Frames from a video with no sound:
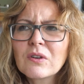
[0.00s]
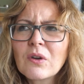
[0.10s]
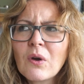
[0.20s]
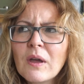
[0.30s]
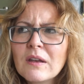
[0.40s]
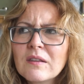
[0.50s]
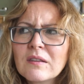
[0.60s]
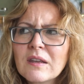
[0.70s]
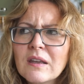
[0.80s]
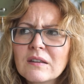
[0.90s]
got
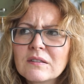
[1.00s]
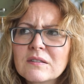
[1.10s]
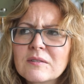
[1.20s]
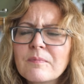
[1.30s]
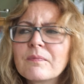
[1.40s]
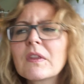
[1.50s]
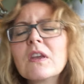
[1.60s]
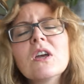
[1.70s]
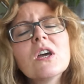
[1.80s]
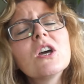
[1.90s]
anything else.
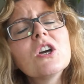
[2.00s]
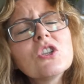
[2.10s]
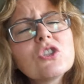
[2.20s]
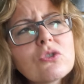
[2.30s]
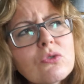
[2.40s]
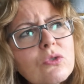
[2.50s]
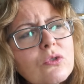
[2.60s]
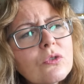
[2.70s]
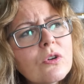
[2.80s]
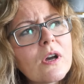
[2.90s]

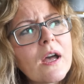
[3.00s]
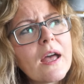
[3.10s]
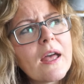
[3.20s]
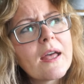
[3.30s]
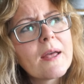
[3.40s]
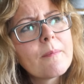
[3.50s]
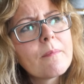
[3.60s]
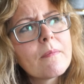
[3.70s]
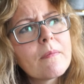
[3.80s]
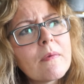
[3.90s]
So...
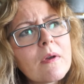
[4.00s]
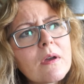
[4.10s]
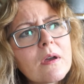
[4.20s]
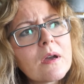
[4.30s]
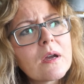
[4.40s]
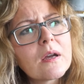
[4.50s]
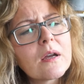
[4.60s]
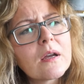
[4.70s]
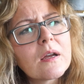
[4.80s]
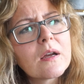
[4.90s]
Um,
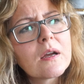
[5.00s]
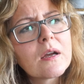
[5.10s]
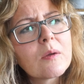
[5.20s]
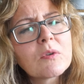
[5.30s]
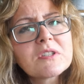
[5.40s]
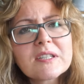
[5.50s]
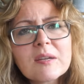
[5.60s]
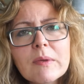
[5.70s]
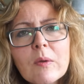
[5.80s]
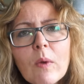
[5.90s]
I want to say
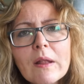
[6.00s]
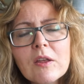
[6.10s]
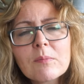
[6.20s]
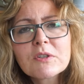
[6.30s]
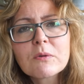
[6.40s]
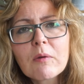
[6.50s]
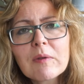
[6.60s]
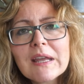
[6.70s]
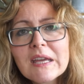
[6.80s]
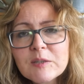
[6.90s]
a big welcome to our
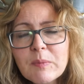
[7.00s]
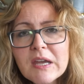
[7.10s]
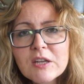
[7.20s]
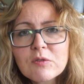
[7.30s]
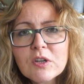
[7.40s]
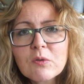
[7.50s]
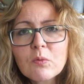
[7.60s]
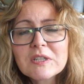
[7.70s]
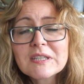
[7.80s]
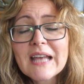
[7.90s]
latest Patreon,
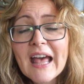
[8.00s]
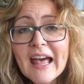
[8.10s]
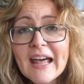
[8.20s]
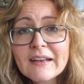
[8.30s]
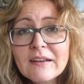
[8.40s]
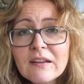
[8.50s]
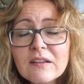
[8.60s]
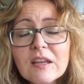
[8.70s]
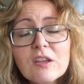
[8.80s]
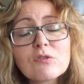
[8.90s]
which is Anne.
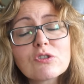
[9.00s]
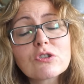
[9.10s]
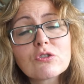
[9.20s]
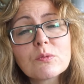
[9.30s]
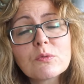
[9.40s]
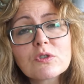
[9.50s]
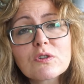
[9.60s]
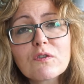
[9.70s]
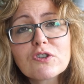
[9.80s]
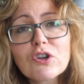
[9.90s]
Thank you so much
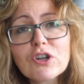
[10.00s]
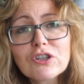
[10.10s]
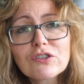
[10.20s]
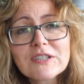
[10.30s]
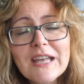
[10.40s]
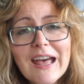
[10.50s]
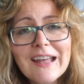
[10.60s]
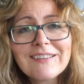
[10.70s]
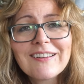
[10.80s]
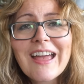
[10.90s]
for joining us,
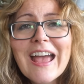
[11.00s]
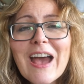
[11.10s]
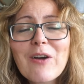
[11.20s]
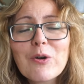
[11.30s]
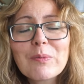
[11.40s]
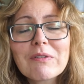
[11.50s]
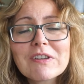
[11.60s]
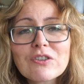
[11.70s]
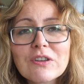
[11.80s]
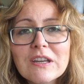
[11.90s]
Anne. I hope you're
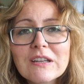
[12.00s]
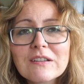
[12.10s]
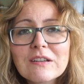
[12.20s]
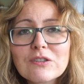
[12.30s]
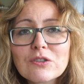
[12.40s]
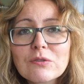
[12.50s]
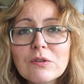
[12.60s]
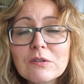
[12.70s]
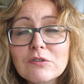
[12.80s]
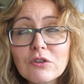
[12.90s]
enjoying,
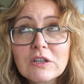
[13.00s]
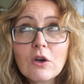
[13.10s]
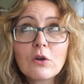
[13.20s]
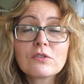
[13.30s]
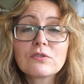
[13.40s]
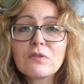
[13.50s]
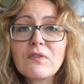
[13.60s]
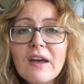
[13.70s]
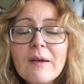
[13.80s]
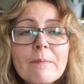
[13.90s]
enjoying it all so
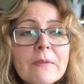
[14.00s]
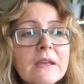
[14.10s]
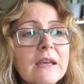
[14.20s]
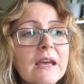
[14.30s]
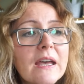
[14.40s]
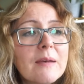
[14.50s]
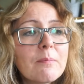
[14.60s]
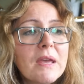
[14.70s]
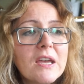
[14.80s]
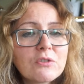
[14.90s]
far. Um,
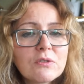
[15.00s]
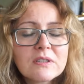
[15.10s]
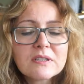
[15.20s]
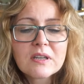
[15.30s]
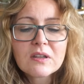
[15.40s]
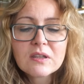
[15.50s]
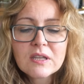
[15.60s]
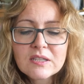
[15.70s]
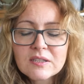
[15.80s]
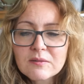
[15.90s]
patrons
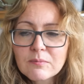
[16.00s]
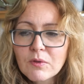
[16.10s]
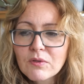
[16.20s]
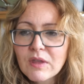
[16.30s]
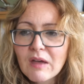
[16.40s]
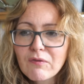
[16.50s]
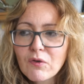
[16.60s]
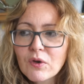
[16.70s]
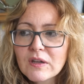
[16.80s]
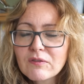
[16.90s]
this month are
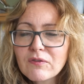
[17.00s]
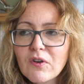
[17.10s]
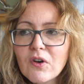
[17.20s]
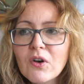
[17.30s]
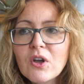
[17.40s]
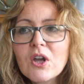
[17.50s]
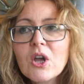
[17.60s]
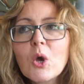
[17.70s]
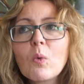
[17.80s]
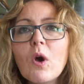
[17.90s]
voting for
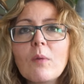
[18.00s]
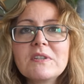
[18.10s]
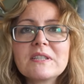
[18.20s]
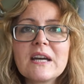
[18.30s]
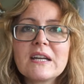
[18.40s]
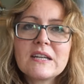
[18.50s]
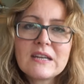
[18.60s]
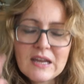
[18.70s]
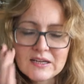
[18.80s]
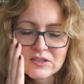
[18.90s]
what I'm designing
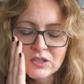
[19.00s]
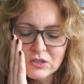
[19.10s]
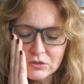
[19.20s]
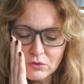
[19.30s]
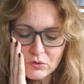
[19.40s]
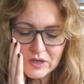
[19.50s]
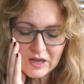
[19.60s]
next, so they